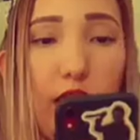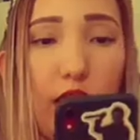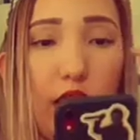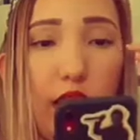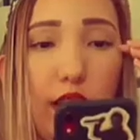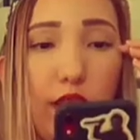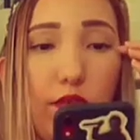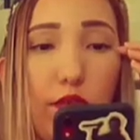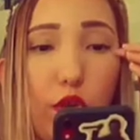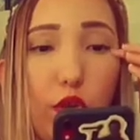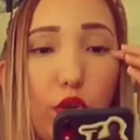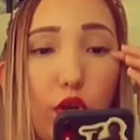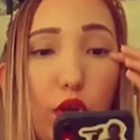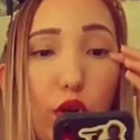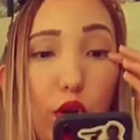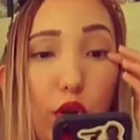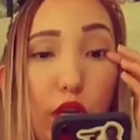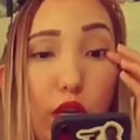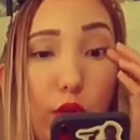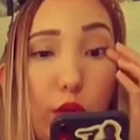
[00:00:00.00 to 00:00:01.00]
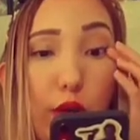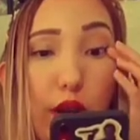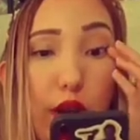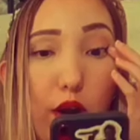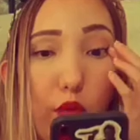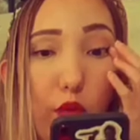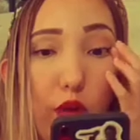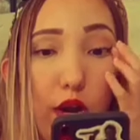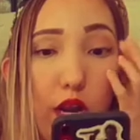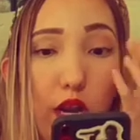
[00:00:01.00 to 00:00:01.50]
If you could only
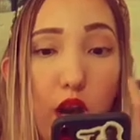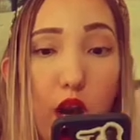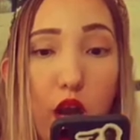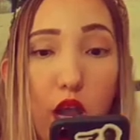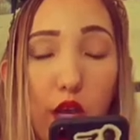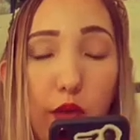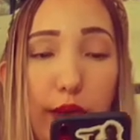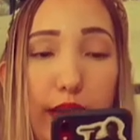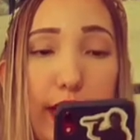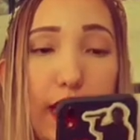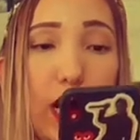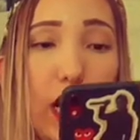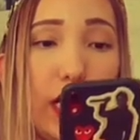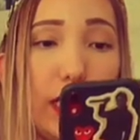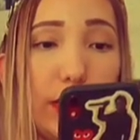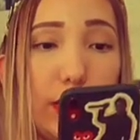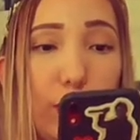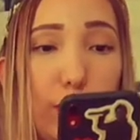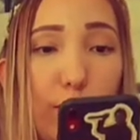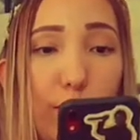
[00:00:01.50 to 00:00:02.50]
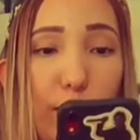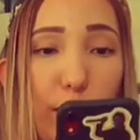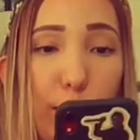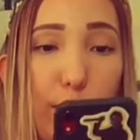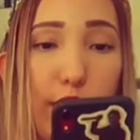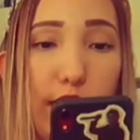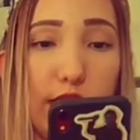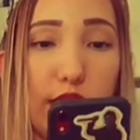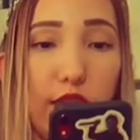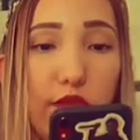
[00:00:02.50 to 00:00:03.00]
wear one Halloween costume for the
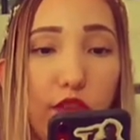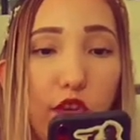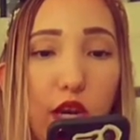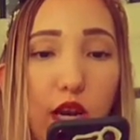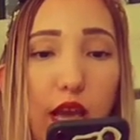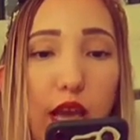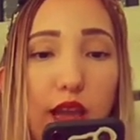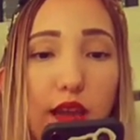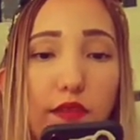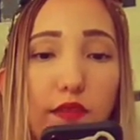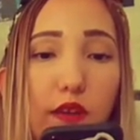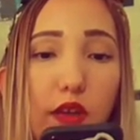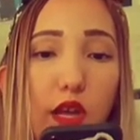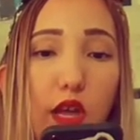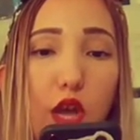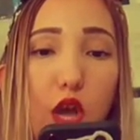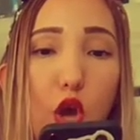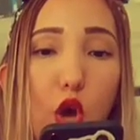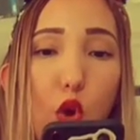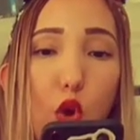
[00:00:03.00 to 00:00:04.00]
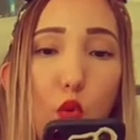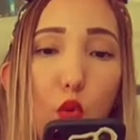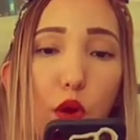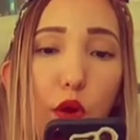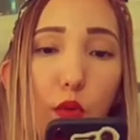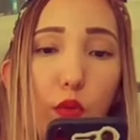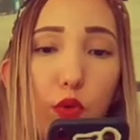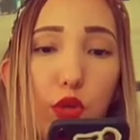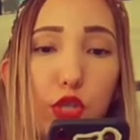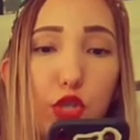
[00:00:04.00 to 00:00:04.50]
rest of your life,
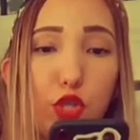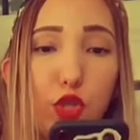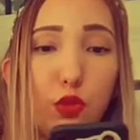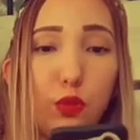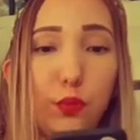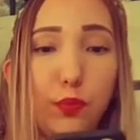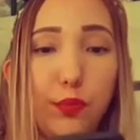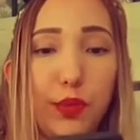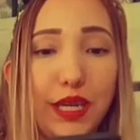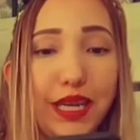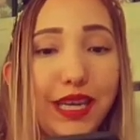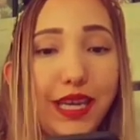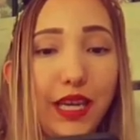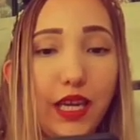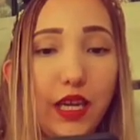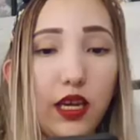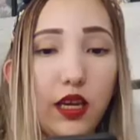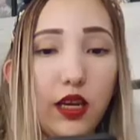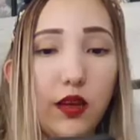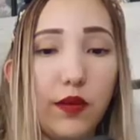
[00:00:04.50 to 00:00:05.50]
what would you be?